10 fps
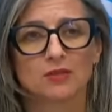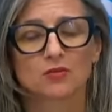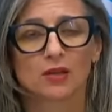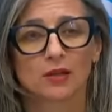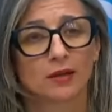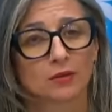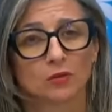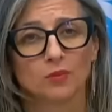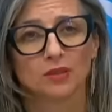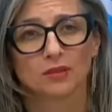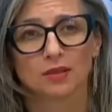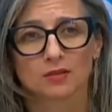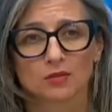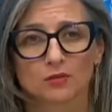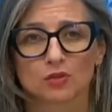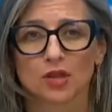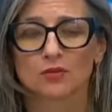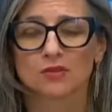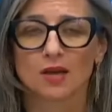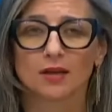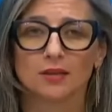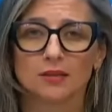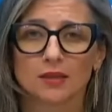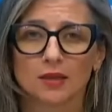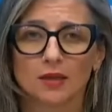Israel had committed acts of genocide